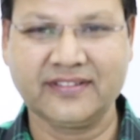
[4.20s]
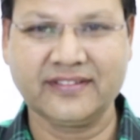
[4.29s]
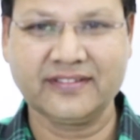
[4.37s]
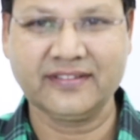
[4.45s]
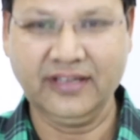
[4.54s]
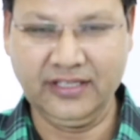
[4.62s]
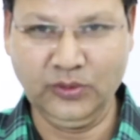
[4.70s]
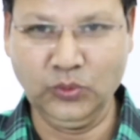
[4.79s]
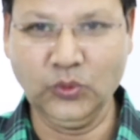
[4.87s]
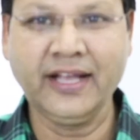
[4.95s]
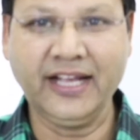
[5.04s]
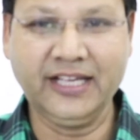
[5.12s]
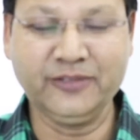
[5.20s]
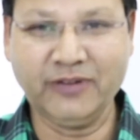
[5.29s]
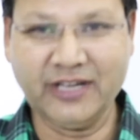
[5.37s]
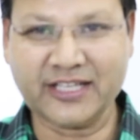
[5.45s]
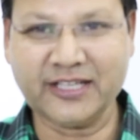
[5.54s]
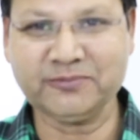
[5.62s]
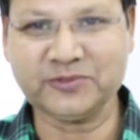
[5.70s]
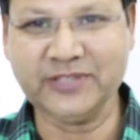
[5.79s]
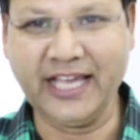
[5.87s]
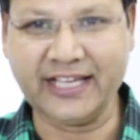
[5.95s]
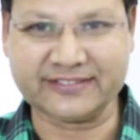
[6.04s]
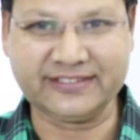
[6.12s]
Hello and welcome to the
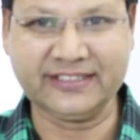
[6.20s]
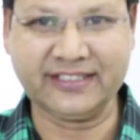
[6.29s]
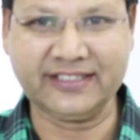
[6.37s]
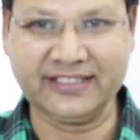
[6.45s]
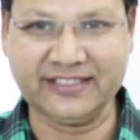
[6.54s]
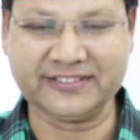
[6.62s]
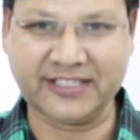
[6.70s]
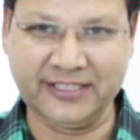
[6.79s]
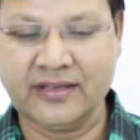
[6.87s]
Accent English Club.